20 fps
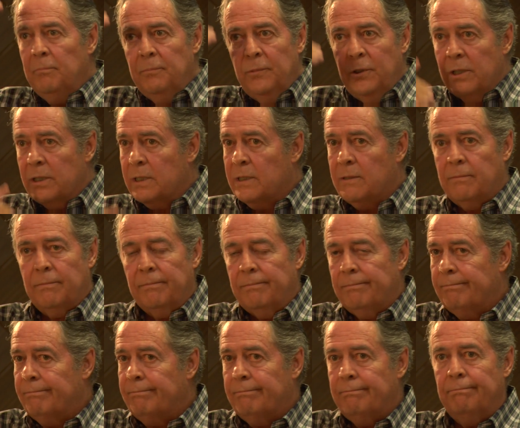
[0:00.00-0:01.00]
just
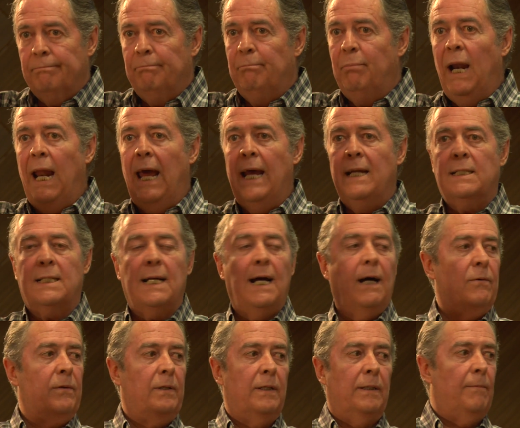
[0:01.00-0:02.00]
blends
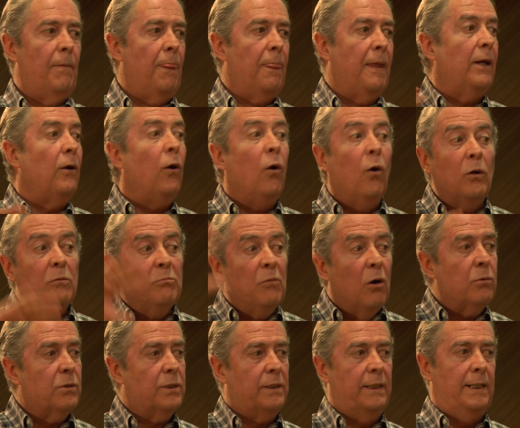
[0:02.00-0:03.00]
out and
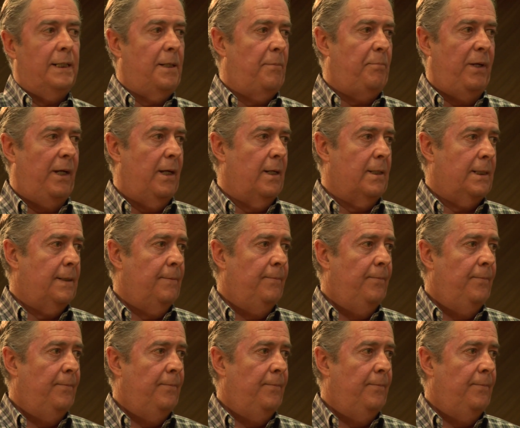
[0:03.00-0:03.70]
almost disappears.